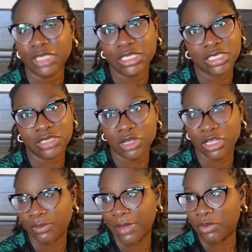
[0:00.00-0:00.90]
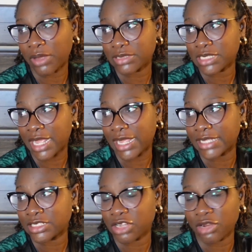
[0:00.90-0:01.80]
just work on my website
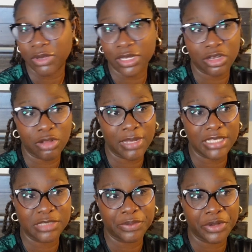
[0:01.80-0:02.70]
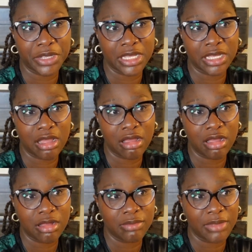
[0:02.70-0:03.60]
and start working on my spring
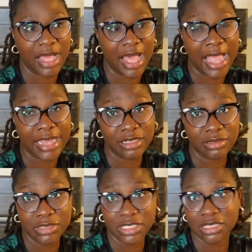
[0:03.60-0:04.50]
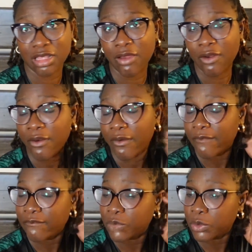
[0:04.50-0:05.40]
items
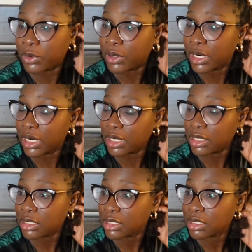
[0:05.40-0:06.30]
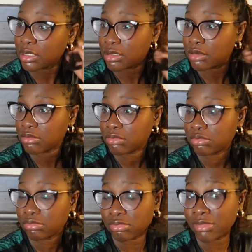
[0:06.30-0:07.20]
for
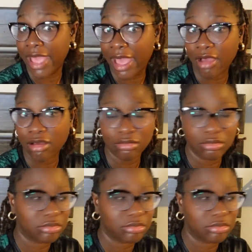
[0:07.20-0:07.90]
now.